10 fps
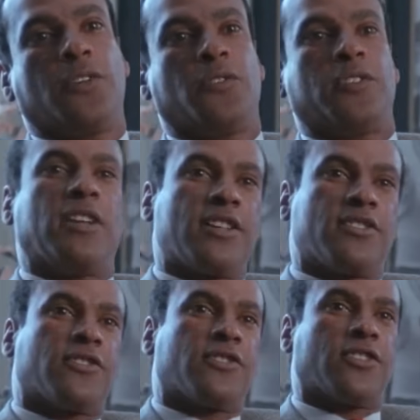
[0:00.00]
when
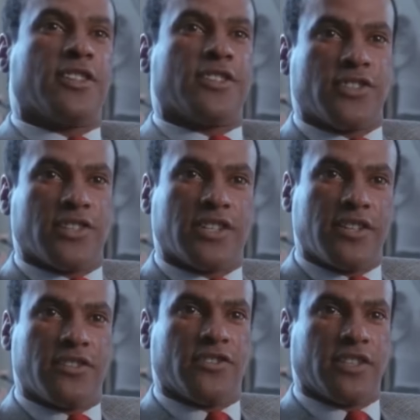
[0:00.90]
blacks across the
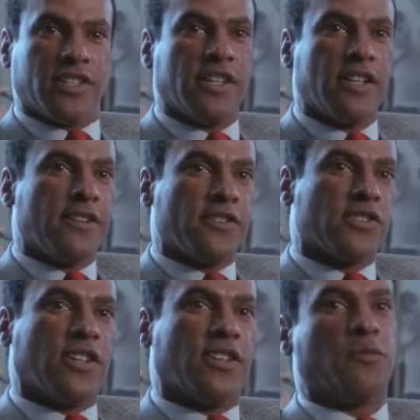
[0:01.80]
country
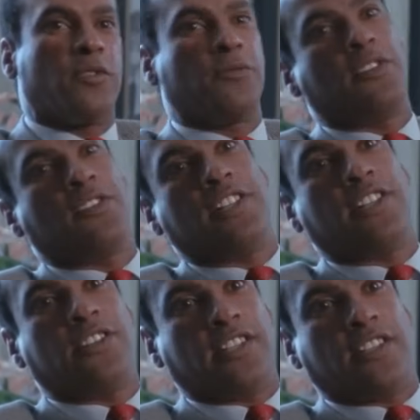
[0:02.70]
saw what we were
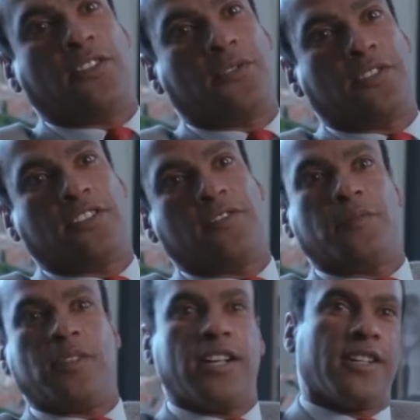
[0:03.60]
doing in
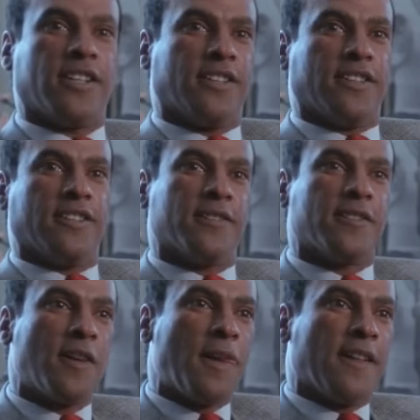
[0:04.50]
Oakland by
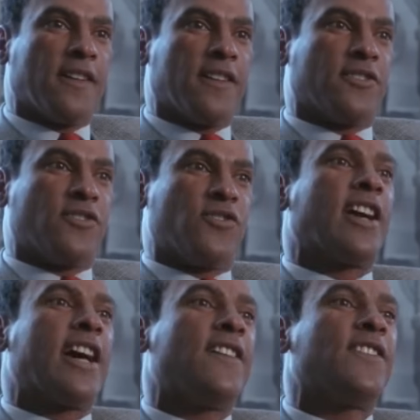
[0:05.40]

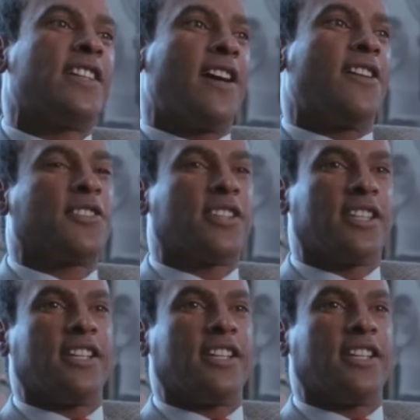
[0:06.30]
driving out